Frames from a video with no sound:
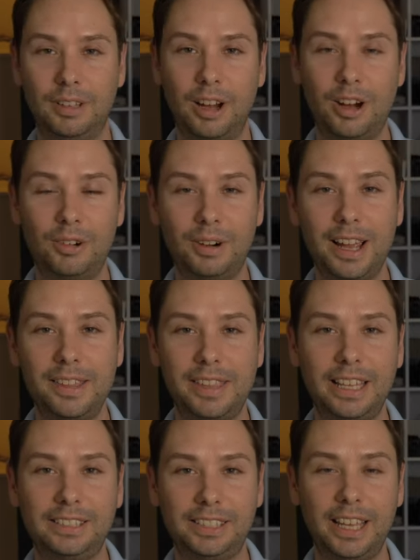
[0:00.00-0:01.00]
All right,
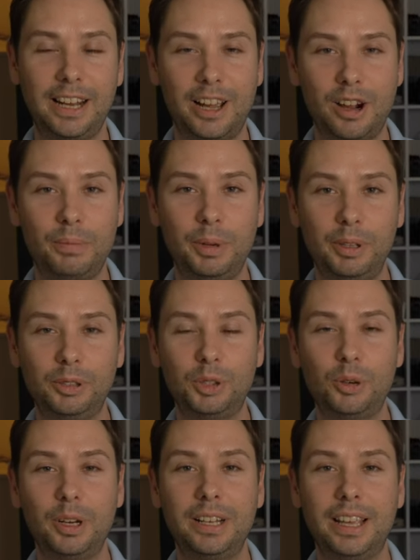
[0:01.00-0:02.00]
that's it. I hope you
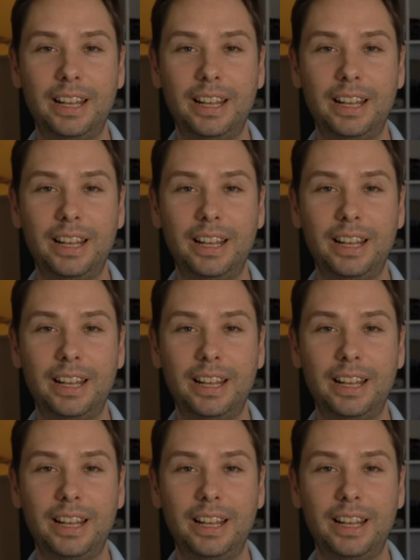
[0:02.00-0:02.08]
enjoyed.